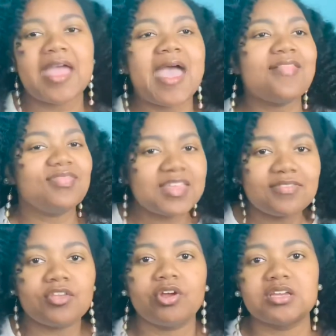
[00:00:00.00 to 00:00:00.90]
And then
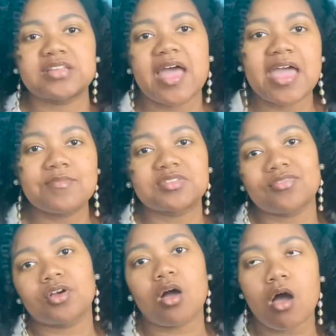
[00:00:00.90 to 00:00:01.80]
there are times that
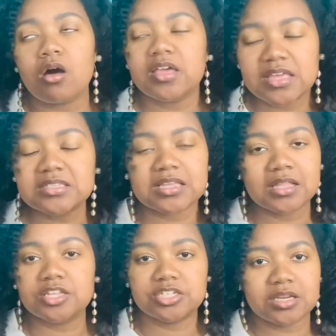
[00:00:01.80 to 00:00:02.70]
the call is
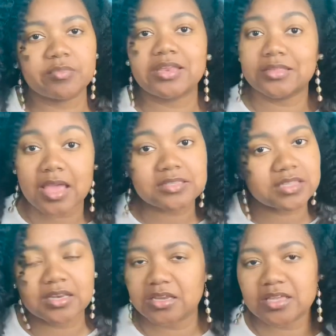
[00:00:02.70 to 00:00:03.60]
illegitimate. Yes,
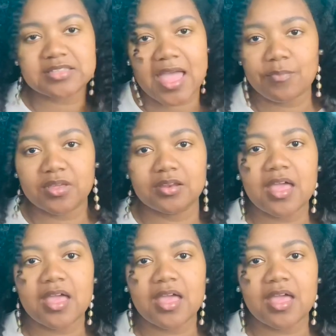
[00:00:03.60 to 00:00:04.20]
it does happen.